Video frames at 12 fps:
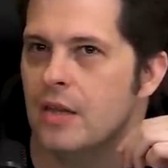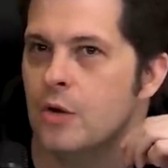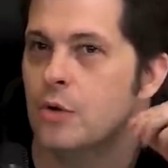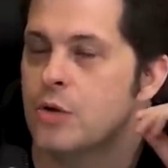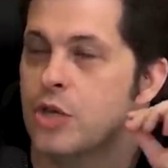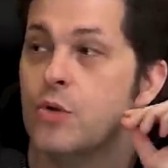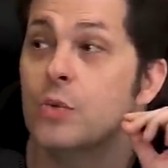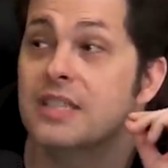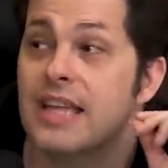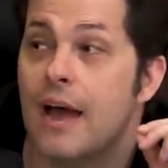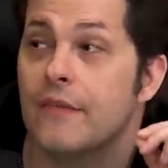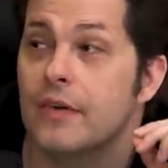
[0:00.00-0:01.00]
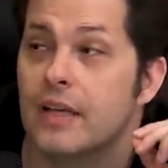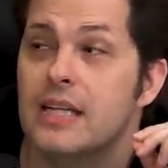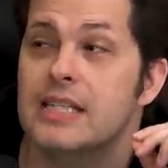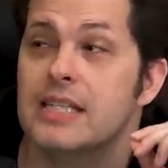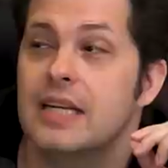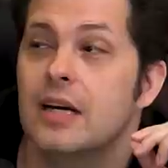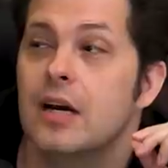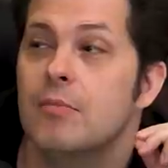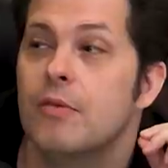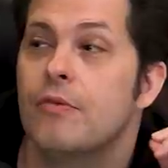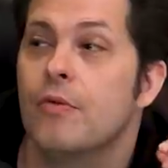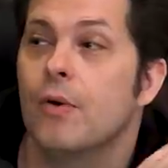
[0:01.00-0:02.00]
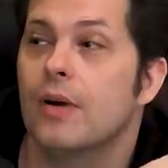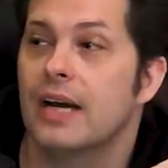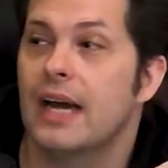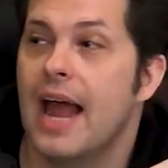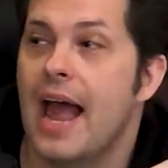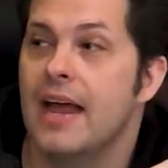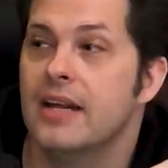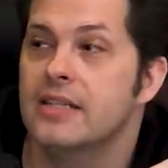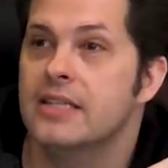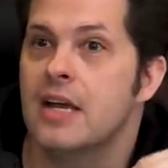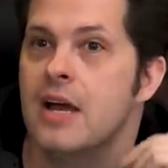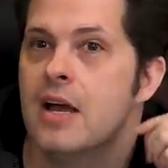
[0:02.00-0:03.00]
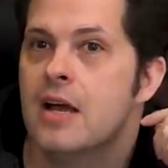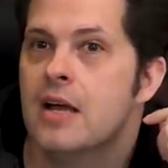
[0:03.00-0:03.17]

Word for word: you you will definitely see her before it ends.